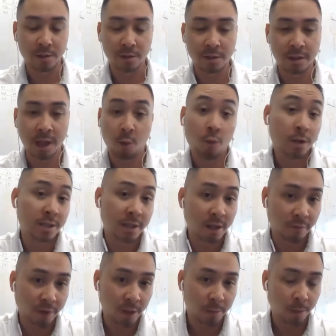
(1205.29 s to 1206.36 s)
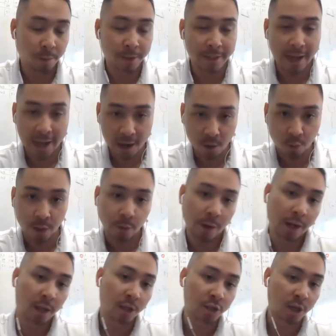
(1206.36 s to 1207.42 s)
That wasn't available. But now with
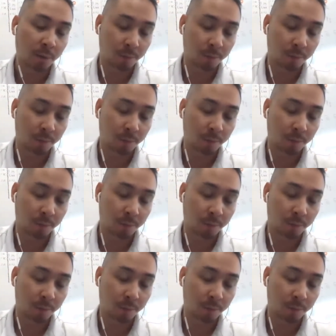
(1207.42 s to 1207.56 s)
Regulation A+,